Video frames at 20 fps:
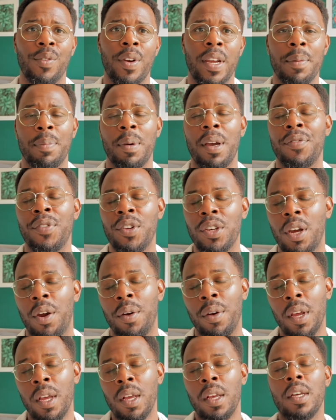already, but if you
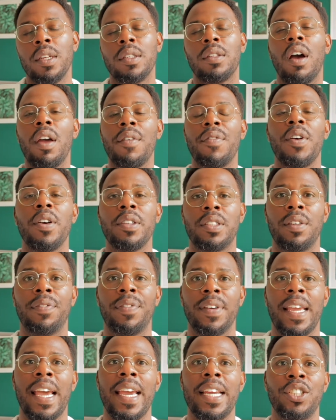don't,
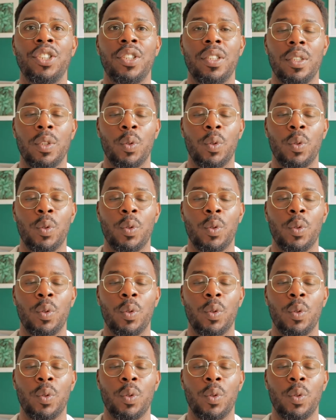Diversification